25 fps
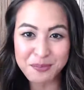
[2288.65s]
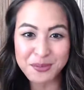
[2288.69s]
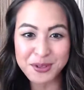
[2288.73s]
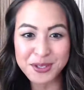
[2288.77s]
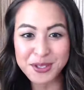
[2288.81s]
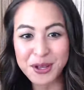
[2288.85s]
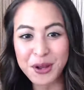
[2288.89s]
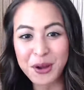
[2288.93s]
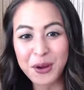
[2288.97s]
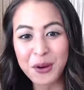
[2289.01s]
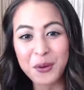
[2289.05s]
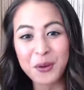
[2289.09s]

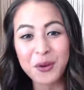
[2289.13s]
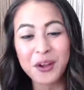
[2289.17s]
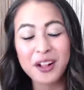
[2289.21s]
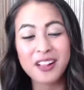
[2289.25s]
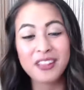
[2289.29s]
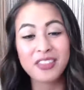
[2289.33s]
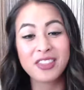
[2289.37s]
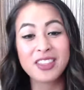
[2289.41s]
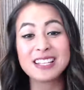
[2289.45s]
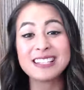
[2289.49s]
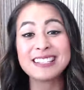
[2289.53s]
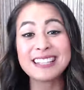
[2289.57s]
So
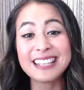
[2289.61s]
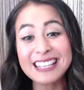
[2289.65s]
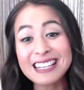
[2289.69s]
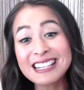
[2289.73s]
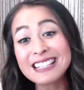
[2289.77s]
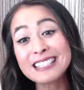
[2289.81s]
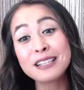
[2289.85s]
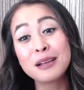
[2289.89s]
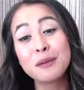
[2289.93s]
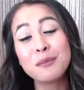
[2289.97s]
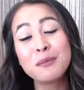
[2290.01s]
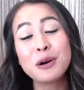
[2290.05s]
this
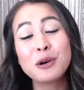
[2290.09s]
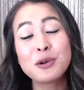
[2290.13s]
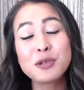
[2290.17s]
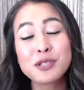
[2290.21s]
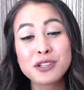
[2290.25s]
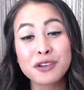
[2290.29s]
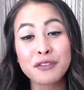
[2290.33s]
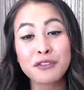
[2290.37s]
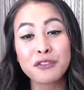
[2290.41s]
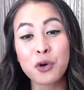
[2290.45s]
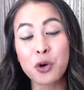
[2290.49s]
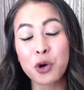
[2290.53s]
is the most
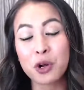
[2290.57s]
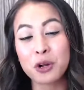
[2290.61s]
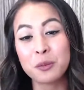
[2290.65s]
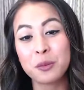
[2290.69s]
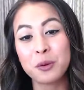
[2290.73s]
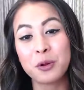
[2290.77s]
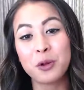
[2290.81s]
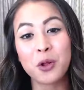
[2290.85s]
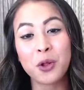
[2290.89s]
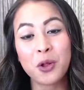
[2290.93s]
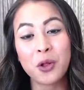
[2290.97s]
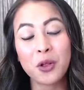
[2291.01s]

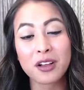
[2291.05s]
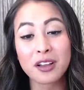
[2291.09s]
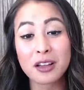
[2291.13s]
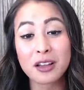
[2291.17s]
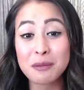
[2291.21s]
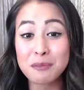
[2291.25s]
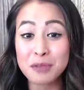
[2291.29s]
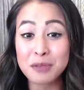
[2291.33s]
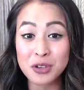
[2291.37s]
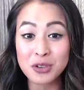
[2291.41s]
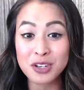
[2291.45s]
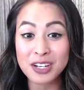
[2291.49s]
affordable
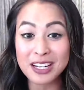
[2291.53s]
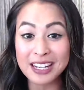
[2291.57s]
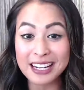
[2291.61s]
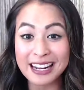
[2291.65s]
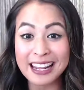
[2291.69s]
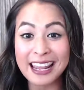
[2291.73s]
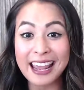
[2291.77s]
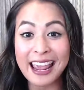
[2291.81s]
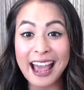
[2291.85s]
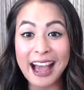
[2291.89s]
community